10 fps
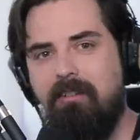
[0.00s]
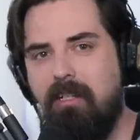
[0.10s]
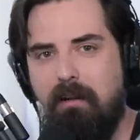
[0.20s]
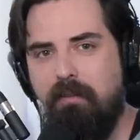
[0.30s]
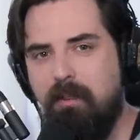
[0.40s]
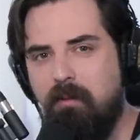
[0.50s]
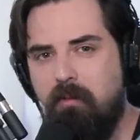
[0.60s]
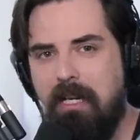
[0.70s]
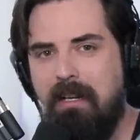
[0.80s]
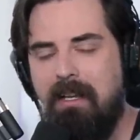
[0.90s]
there's a difference
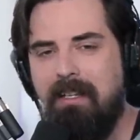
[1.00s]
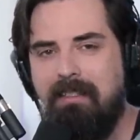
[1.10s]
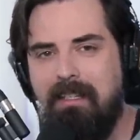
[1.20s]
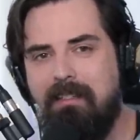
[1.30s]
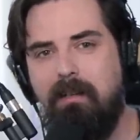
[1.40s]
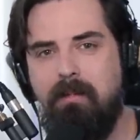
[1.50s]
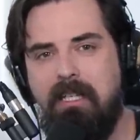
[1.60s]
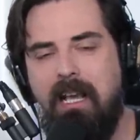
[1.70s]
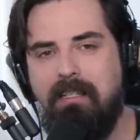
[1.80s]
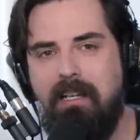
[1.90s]
between systems
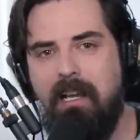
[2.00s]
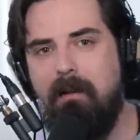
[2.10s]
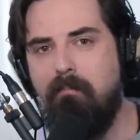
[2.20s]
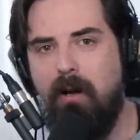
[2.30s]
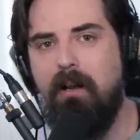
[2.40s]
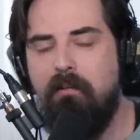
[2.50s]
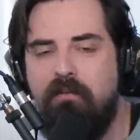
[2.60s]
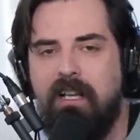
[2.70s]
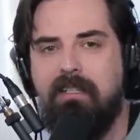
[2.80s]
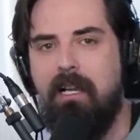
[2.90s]
testing and bug
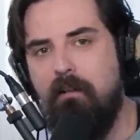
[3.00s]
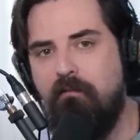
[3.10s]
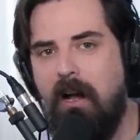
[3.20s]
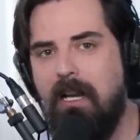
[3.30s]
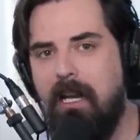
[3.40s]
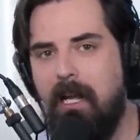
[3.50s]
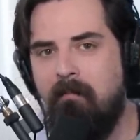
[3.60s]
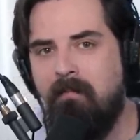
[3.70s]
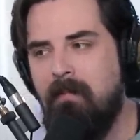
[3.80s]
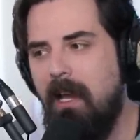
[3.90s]
fixing and finding,
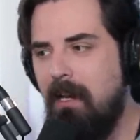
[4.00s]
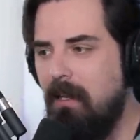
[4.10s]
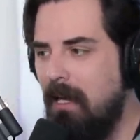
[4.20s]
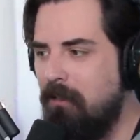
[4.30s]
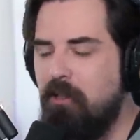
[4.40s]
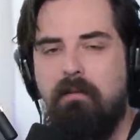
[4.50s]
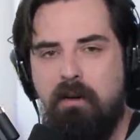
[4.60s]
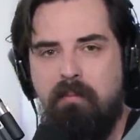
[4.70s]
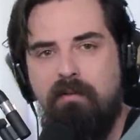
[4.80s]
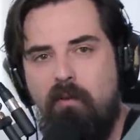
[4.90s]
and like
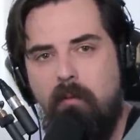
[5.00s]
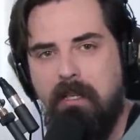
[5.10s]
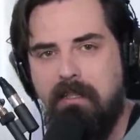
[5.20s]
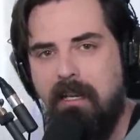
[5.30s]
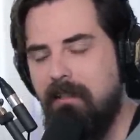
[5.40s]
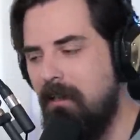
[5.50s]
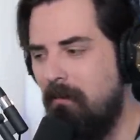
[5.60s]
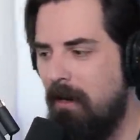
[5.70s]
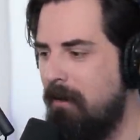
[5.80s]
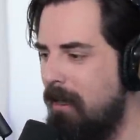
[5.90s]
server performance testing, right?